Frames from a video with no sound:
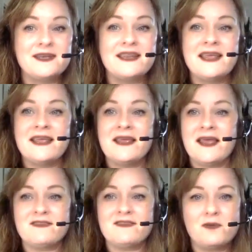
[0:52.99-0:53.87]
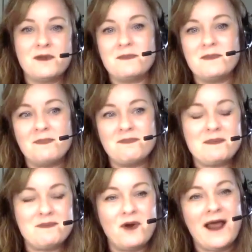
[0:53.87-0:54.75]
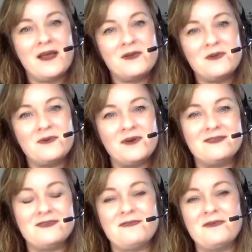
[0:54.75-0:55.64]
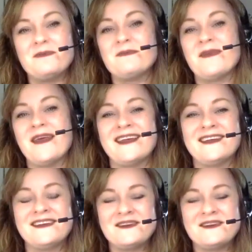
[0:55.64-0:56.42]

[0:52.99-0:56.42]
And tell me a bit more how you got into film there.